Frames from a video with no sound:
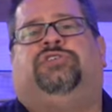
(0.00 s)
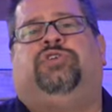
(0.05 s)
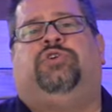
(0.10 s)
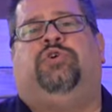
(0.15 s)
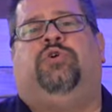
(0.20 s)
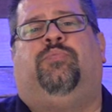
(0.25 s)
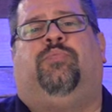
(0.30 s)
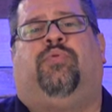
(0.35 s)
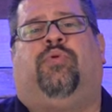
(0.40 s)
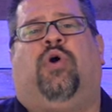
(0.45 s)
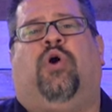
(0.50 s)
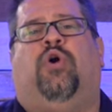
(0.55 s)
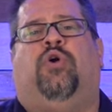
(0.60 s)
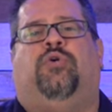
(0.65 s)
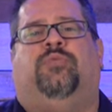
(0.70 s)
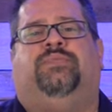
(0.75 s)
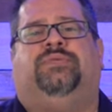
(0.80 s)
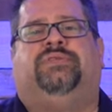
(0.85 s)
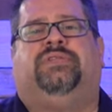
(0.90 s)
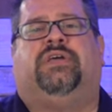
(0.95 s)
two
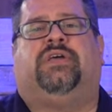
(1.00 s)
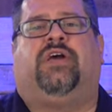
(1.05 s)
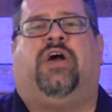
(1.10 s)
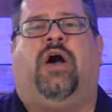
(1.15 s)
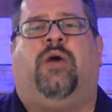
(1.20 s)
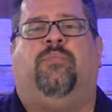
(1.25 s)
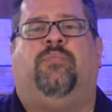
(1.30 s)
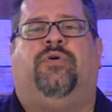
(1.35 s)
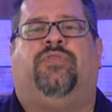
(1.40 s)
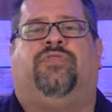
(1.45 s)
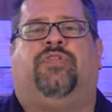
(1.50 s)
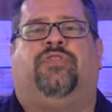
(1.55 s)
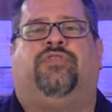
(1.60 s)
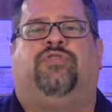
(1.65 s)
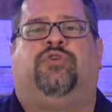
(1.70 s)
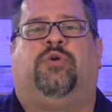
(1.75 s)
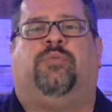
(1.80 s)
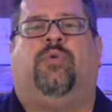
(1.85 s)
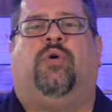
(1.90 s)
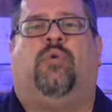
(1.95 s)
probes that come with the
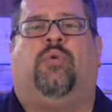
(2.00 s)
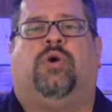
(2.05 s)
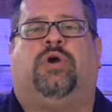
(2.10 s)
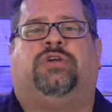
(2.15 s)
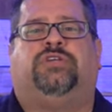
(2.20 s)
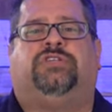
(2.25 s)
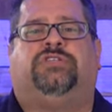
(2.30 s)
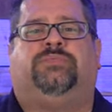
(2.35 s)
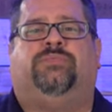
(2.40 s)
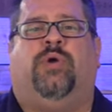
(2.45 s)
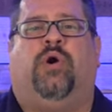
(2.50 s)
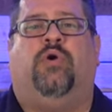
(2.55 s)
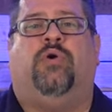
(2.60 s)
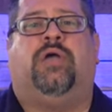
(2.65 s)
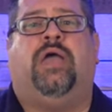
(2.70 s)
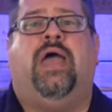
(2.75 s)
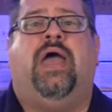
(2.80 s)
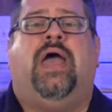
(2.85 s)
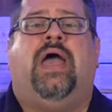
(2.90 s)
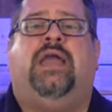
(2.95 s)
ThermoWorks
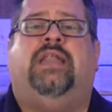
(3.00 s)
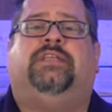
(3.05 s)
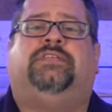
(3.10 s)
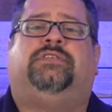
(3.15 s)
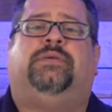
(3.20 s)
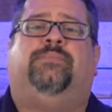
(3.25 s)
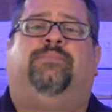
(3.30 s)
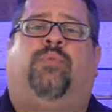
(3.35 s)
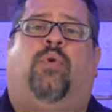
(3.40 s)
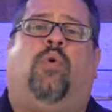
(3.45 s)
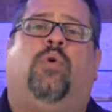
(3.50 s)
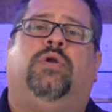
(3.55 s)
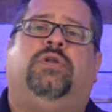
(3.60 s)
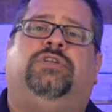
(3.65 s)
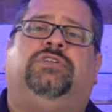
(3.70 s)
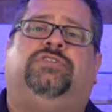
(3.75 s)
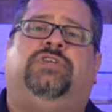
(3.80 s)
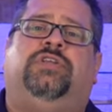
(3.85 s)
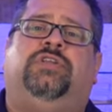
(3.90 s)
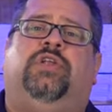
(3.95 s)
Smoke, and it's
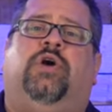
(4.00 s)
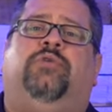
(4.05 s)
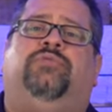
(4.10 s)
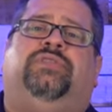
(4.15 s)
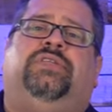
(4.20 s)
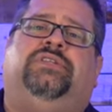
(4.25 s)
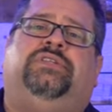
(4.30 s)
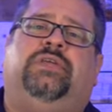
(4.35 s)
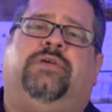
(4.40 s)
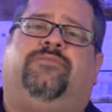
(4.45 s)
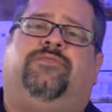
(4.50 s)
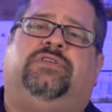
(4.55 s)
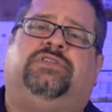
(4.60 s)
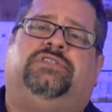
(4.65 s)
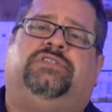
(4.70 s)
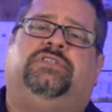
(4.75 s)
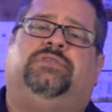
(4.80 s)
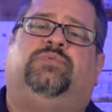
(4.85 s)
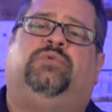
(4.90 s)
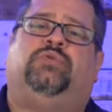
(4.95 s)
important to note the
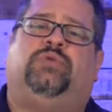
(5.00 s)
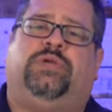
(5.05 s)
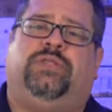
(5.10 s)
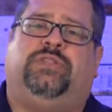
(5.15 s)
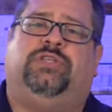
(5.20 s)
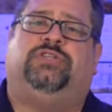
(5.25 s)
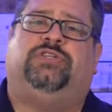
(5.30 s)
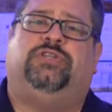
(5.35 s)
differences between the